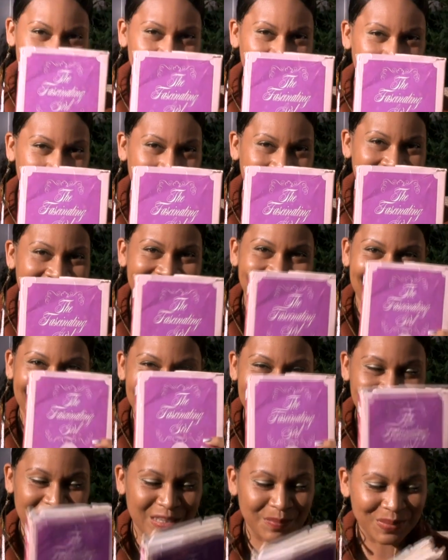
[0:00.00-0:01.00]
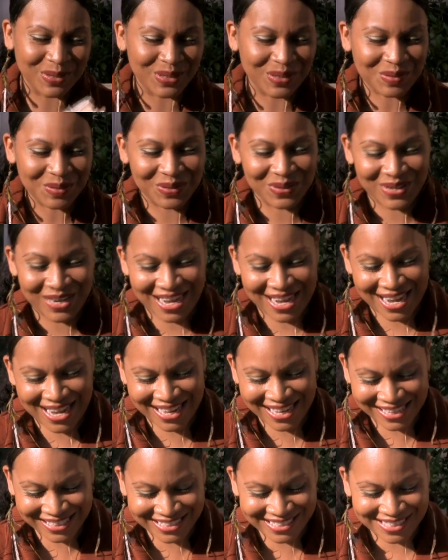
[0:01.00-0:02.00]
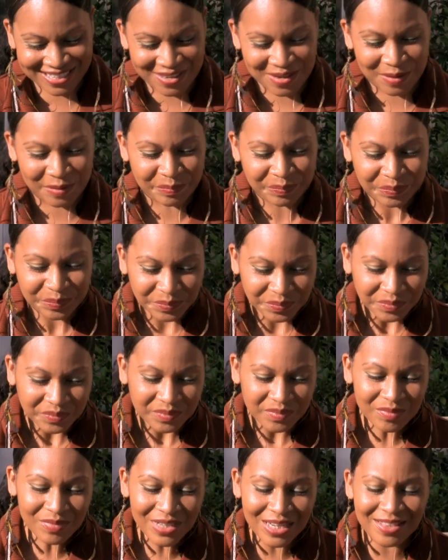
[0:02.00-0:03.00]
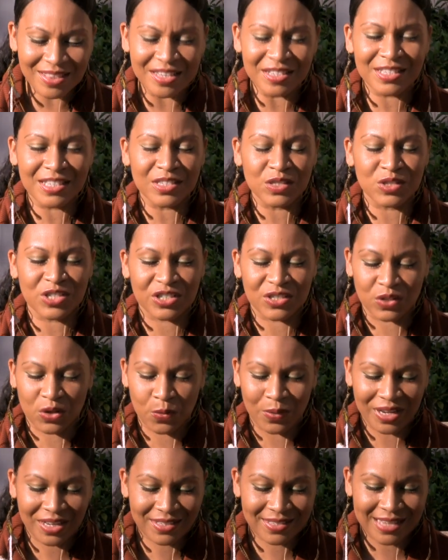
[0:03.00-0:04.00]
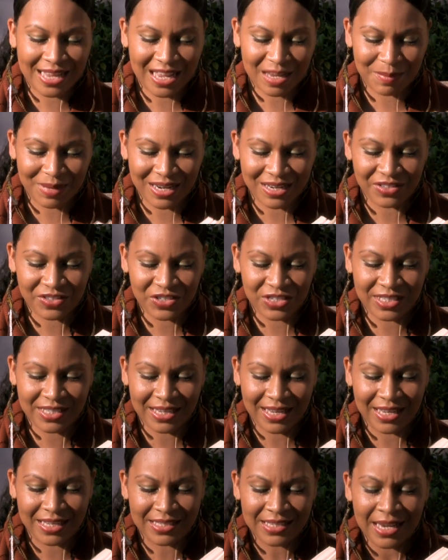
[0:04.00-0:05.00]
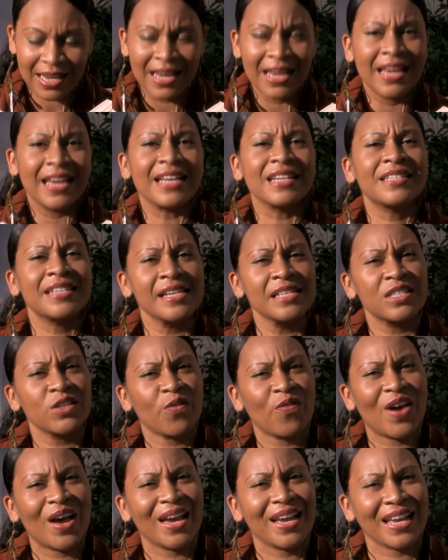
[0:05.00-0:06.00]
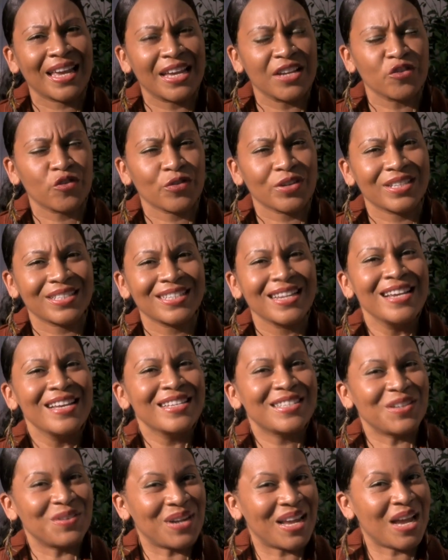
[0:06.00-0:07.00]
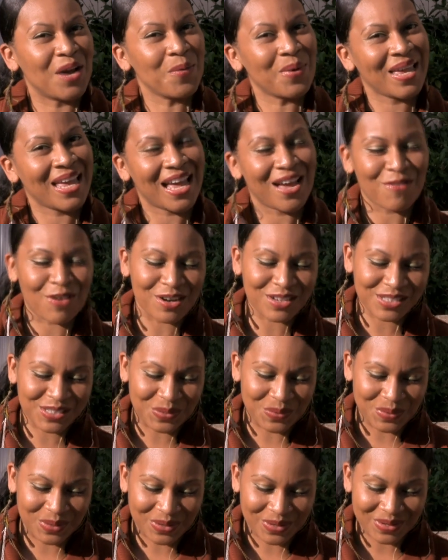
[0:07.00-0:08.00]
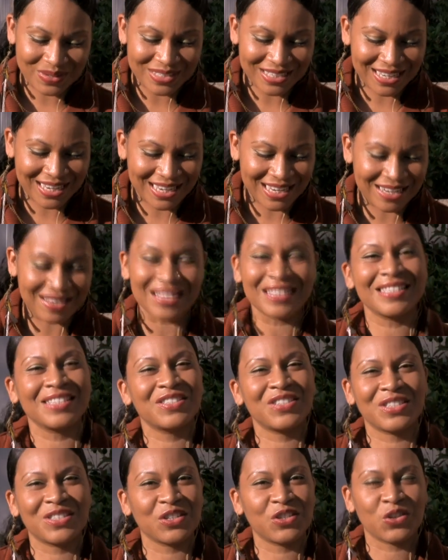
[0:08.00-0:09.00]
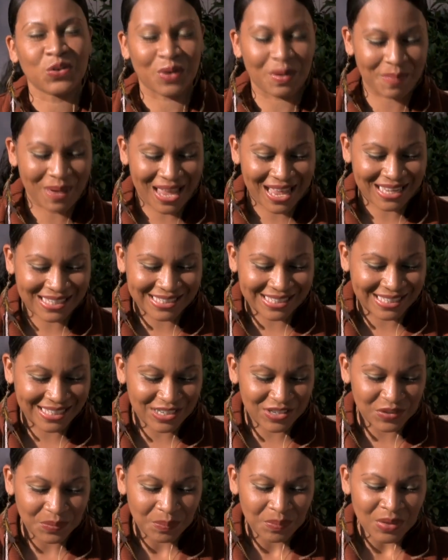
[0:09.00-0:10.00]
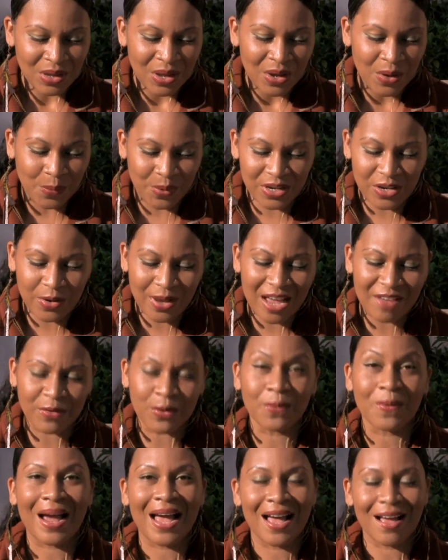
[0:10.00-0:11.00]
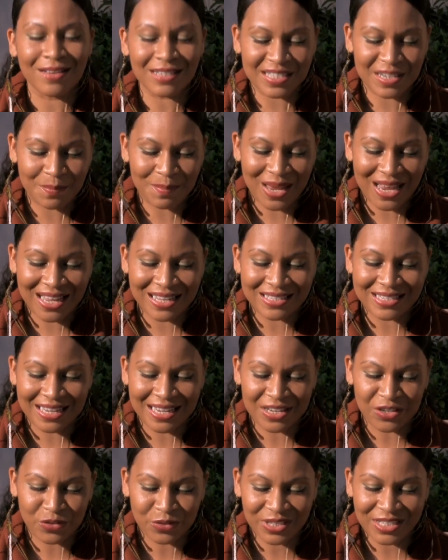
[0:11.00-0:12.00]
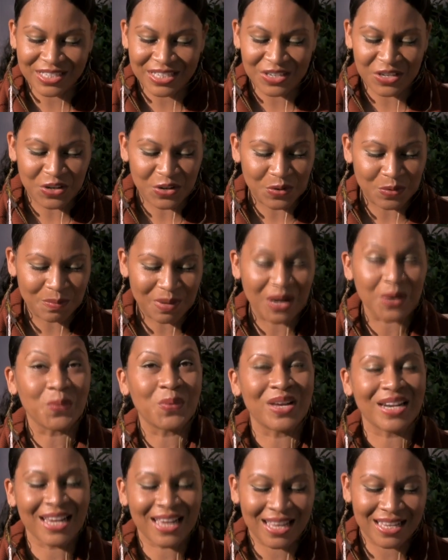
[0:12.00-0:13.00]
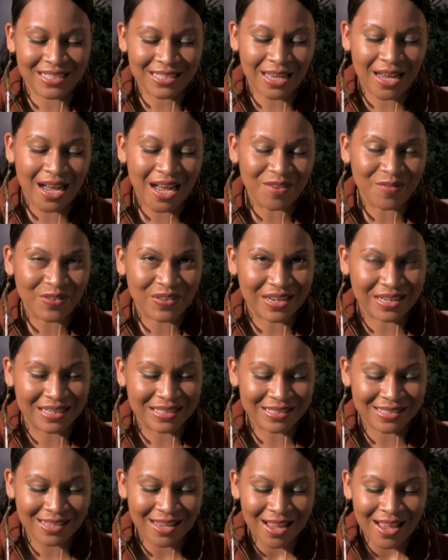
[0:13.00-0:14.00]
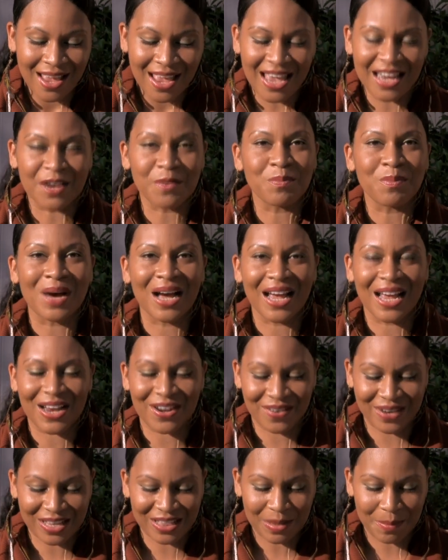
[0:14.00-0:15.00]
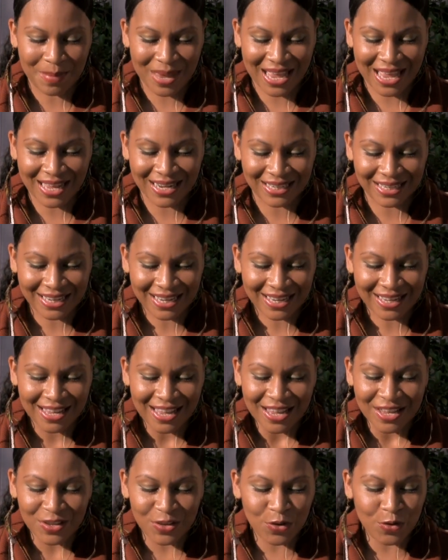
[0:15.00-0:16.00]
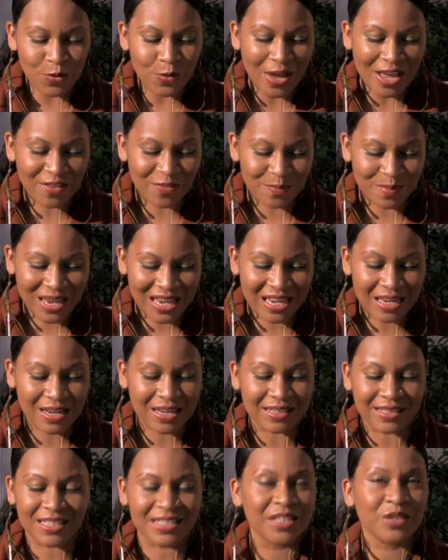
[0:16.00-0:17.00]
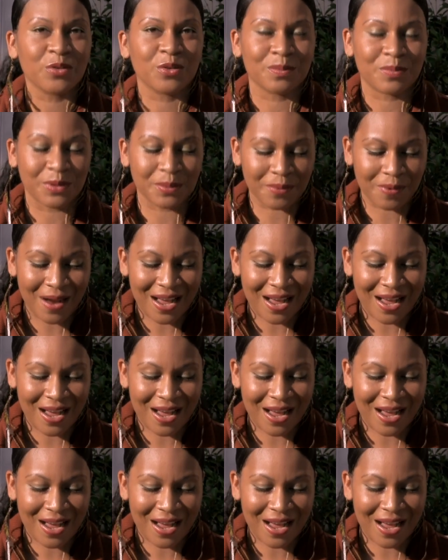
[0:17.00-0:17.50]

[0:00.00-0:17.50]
you will appreciate this book, okay? So this is just a quick segment, and she says, intensifying interest. So now we have our suitors, and this is just a short passage. When you have aroused a man's interest in you by winning his confidence and admiring the manly, you have made considerable